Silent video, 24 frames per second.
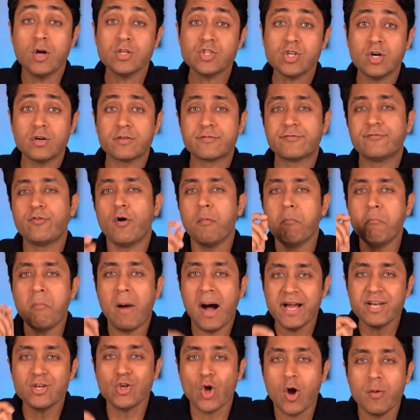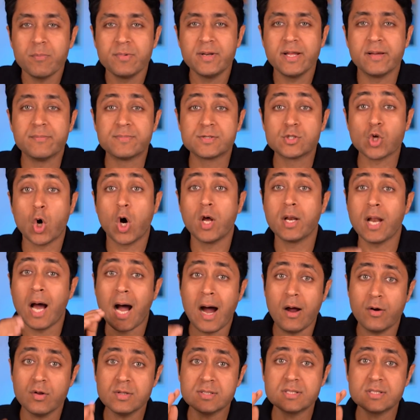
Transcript: watch out for my top tips on how